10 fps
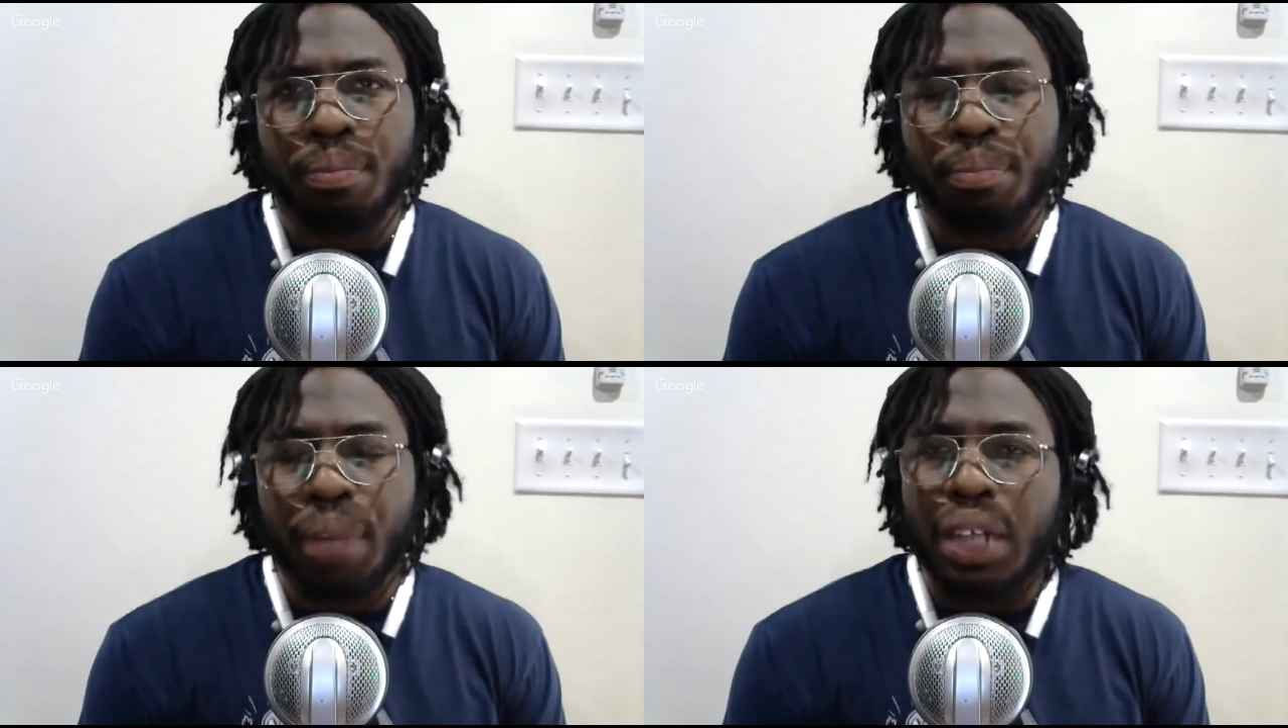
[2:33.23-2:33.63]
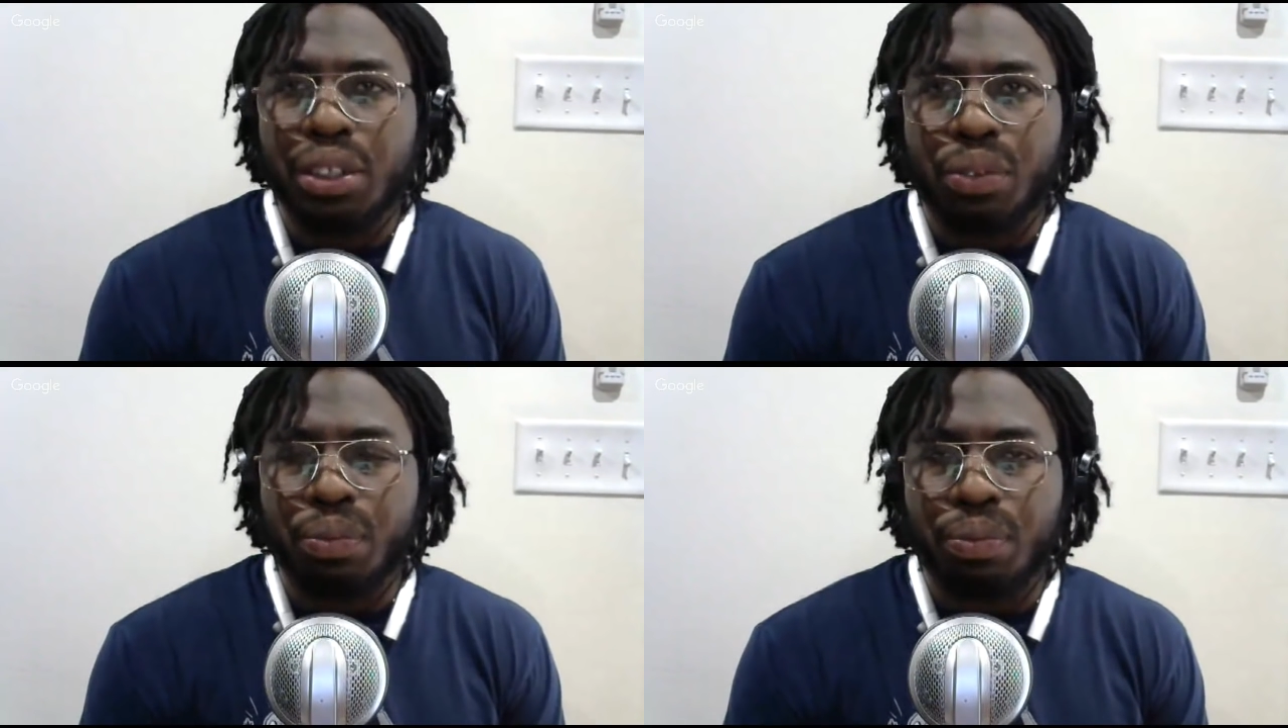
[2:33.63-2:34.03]
Mind
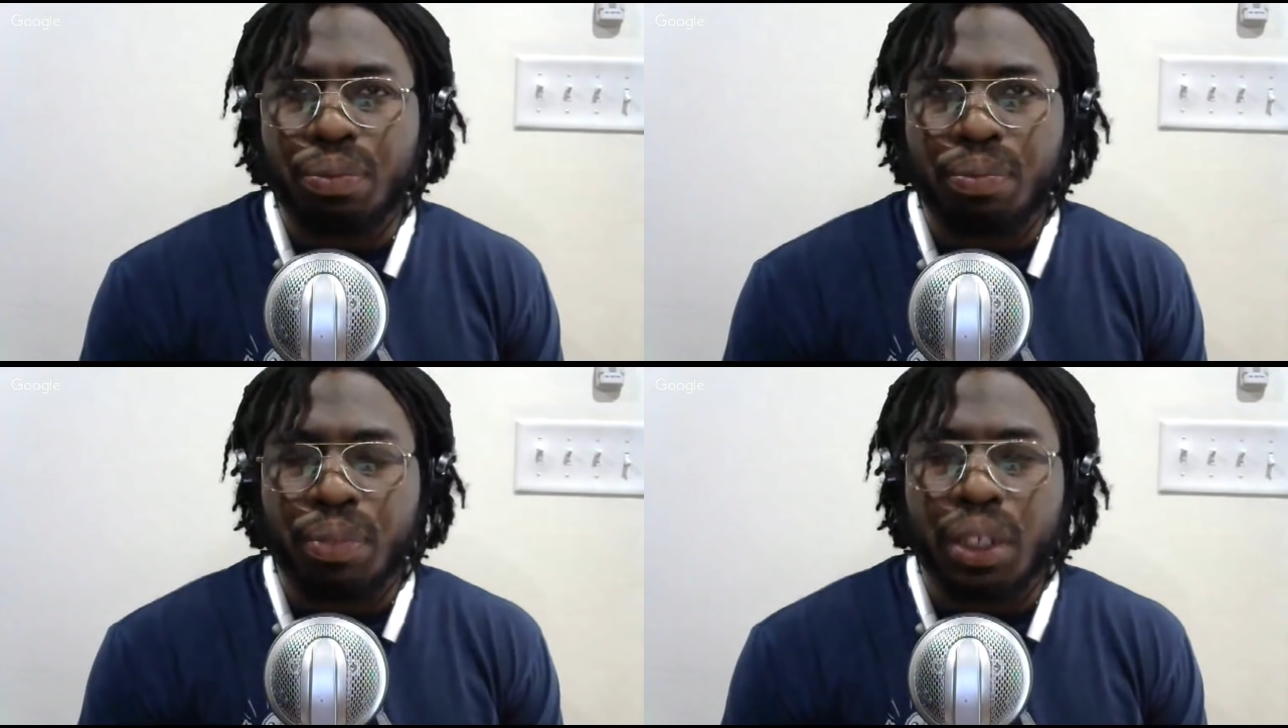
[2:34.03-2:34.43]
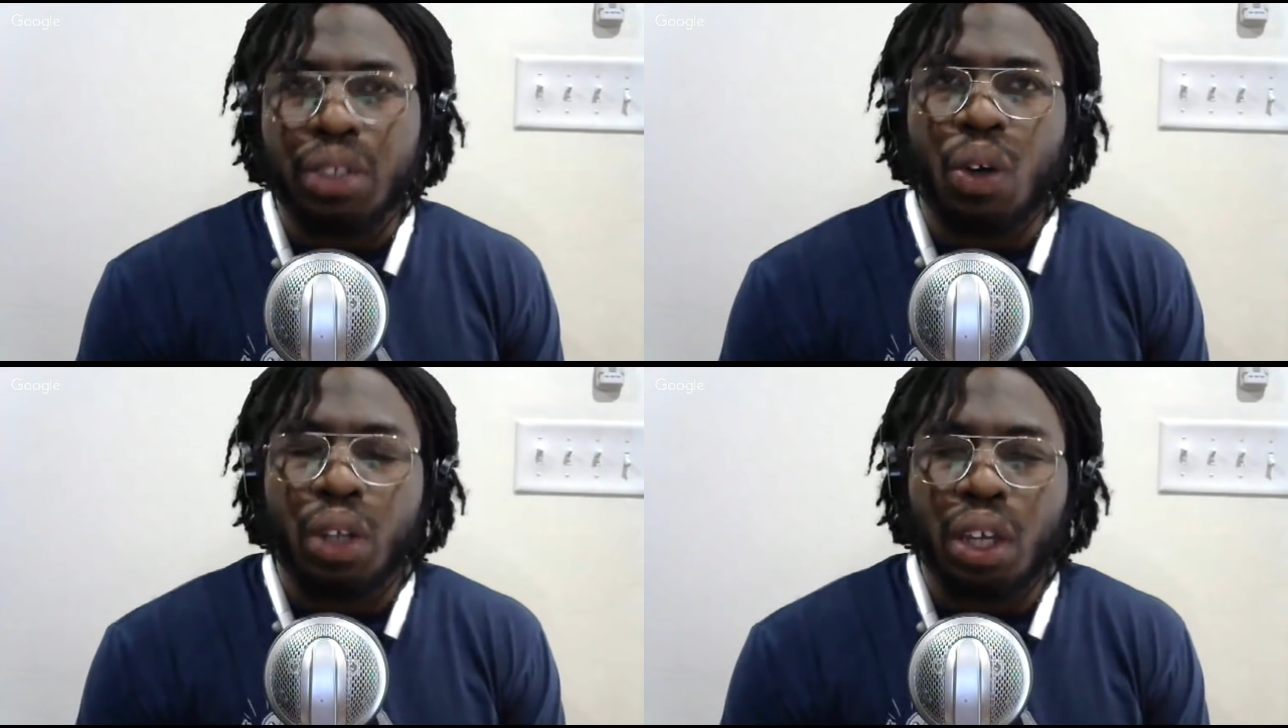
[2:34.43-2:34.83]
you, he's
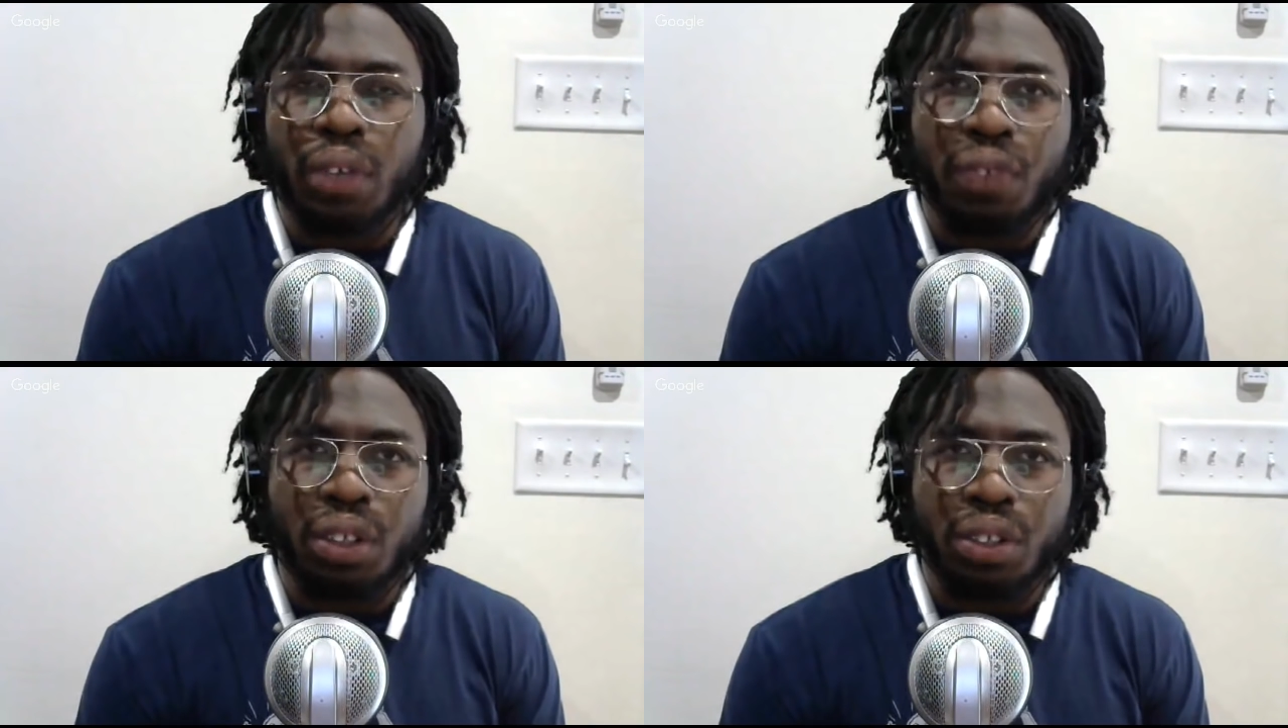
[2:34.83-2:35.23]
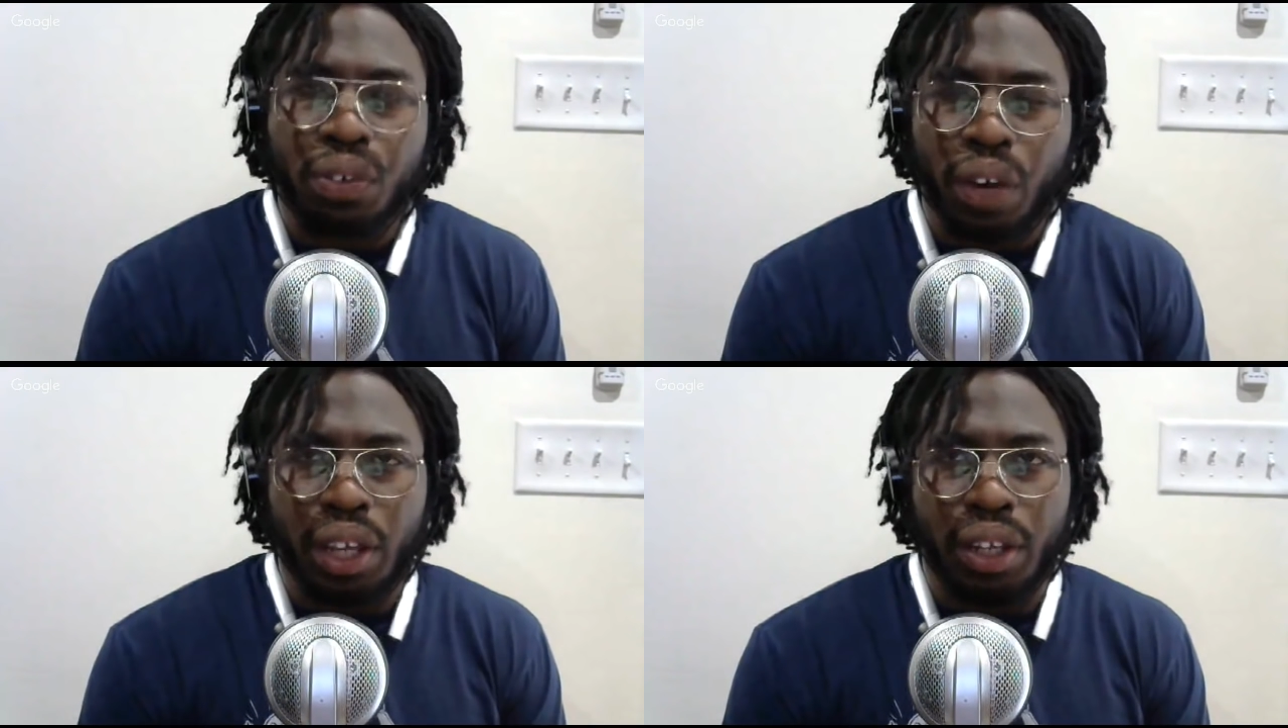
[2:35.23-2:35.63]
only in 1st
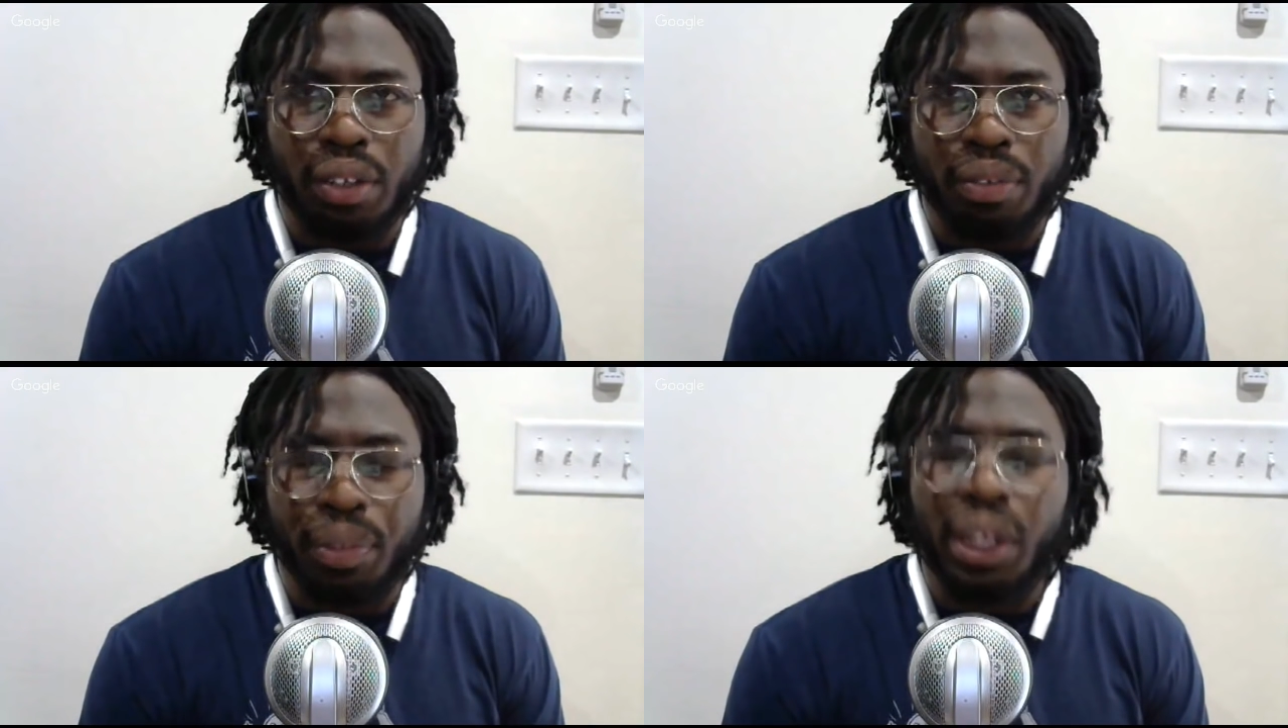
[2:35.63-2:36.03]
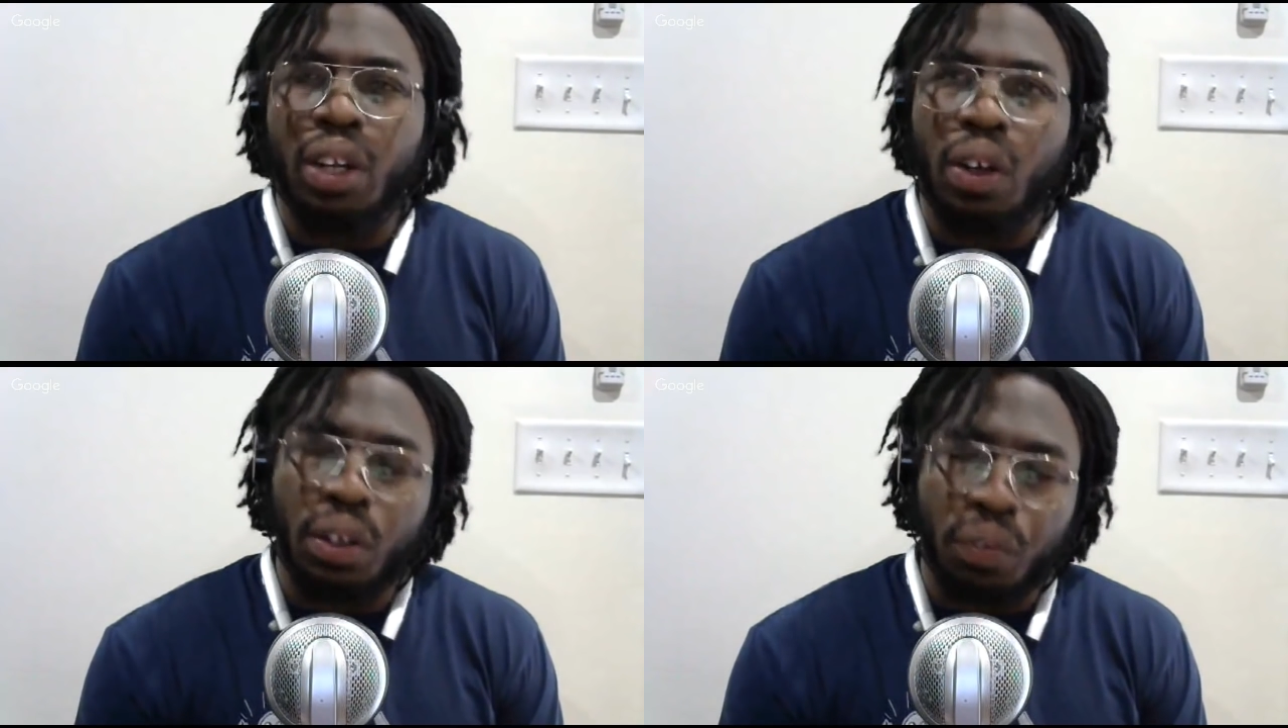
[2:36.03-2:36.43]
grade, but he
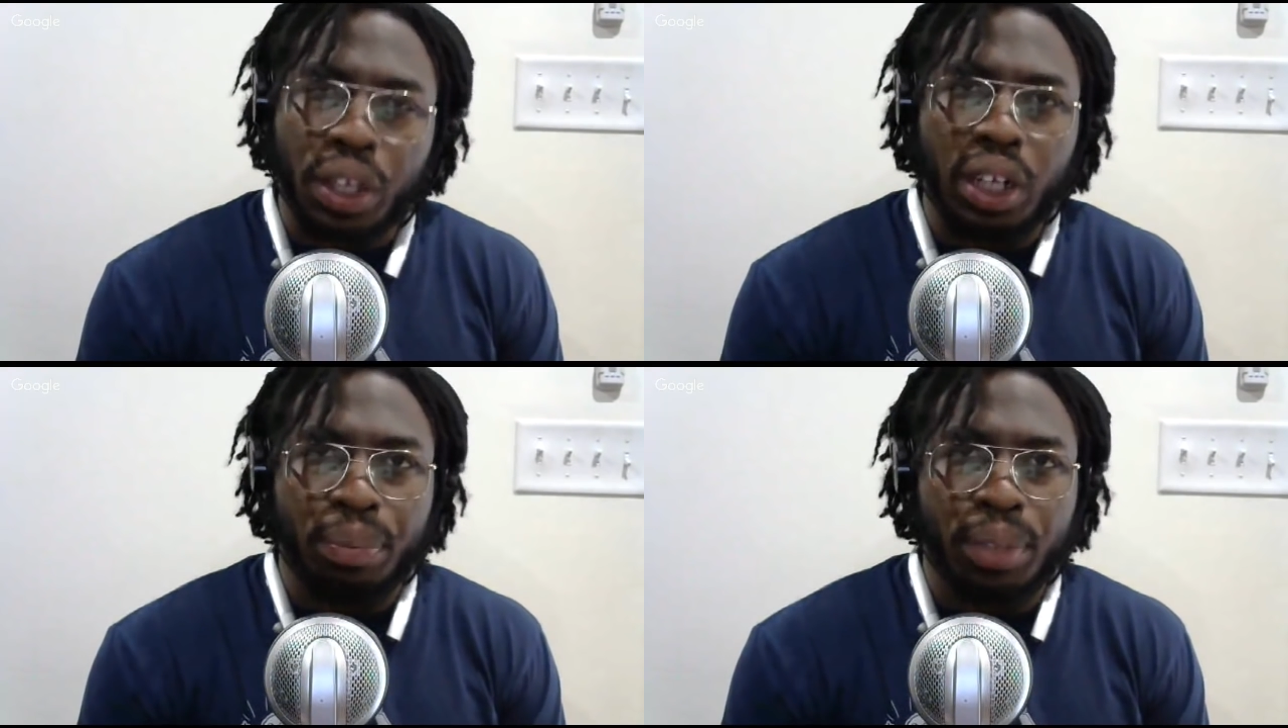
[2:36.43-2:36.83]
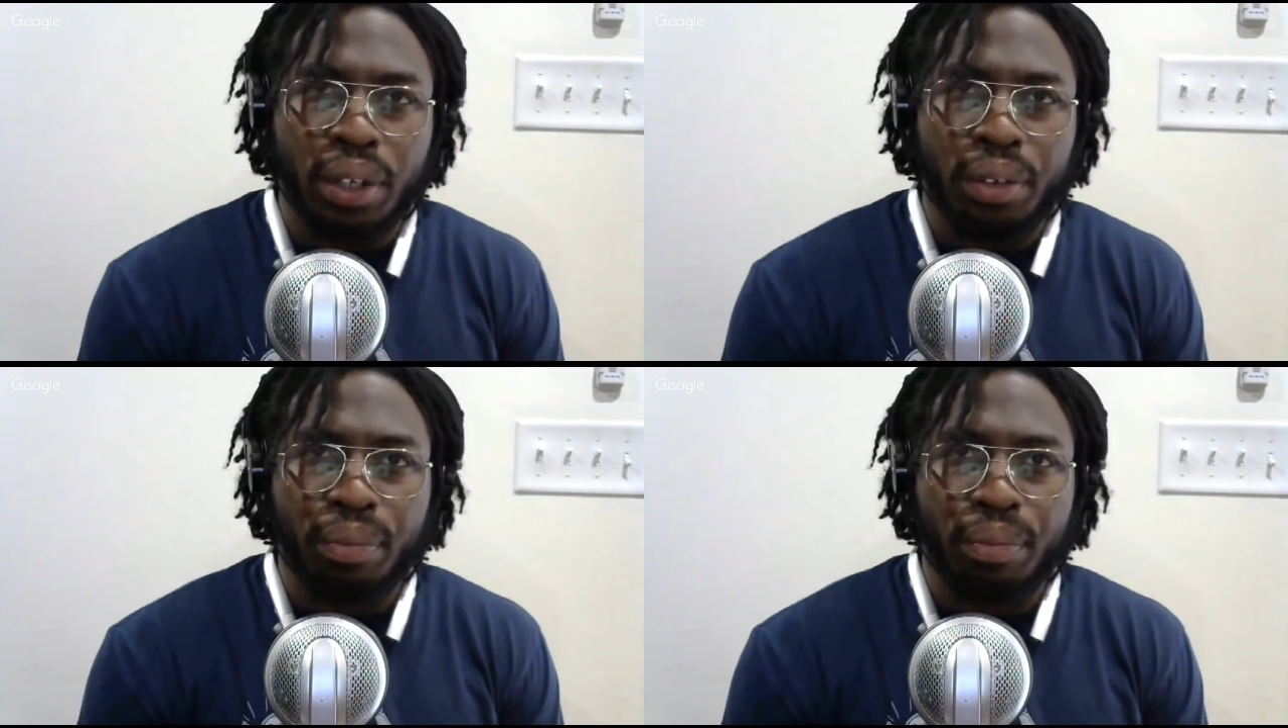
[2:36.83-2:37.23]
can already read up there.